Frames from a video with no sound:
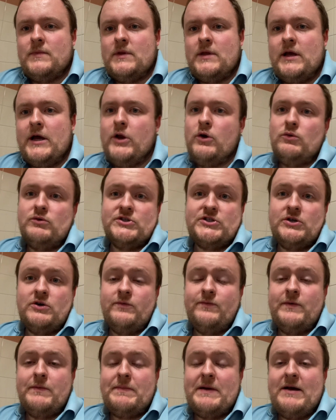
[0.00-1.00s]
And also
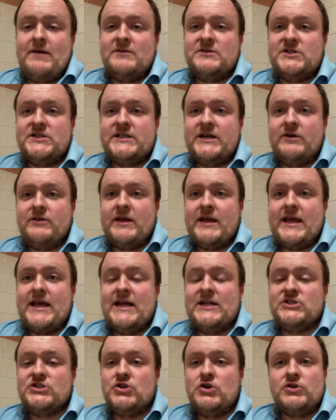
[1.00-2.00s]
for parents to tell their
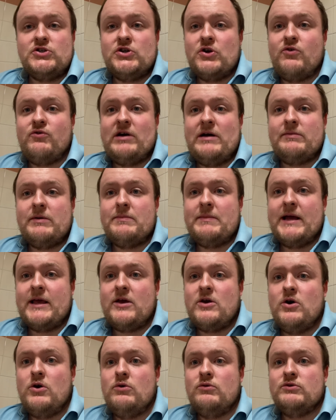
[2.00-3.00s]
kids not to grab at my
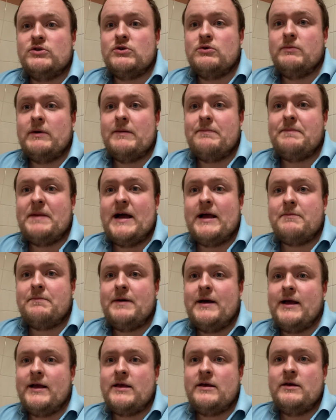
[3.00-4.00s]
coat or my
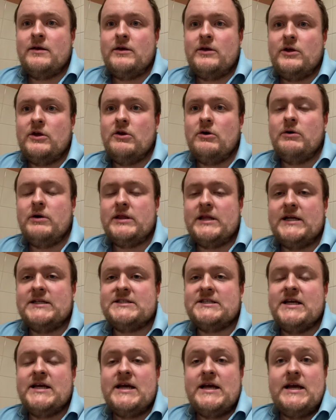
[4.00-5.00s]
backpack. You know what,
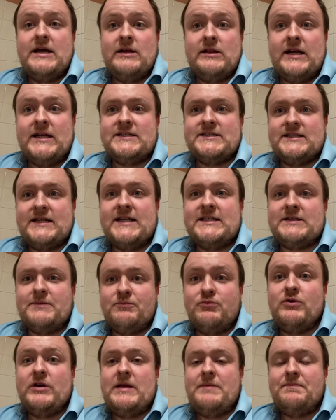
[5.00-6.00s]
that's a
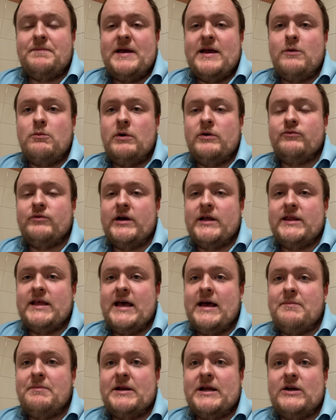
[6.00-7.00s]
pretty big one right
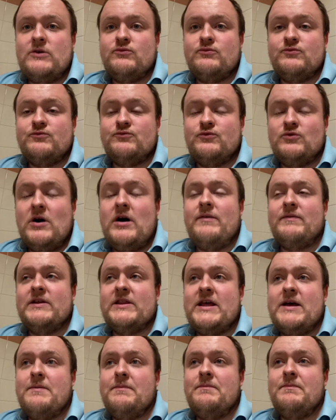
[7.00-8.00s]
there, but
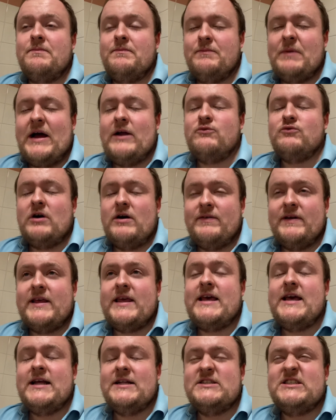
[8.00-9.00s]
I'd rather
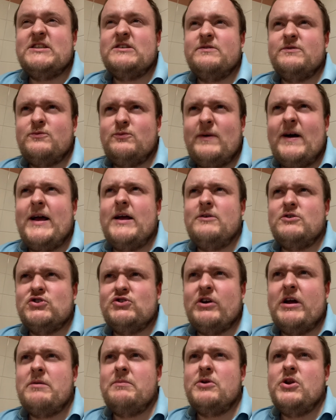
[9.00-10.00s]
kids
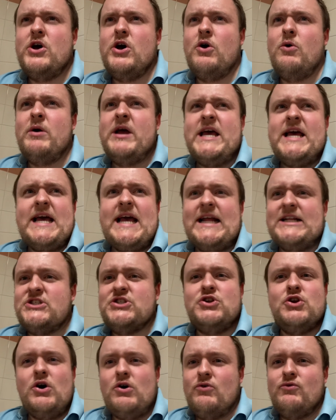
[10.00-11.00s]
straight up know it's
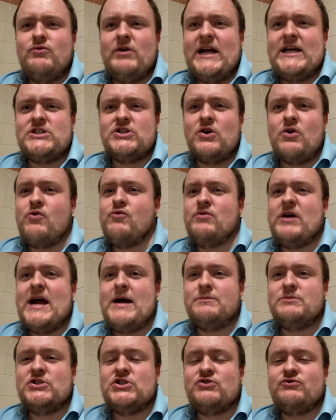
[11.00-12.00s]
not right to
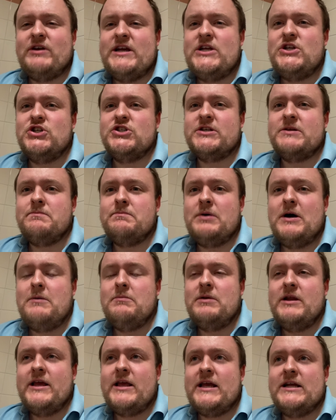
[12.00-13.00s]
grab strangers in
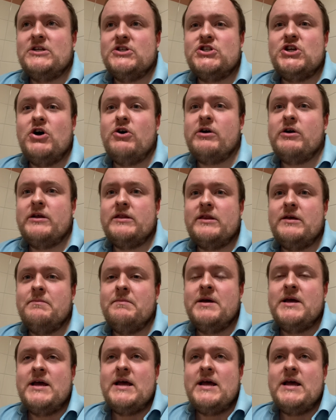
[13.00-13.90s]
public and tug at them.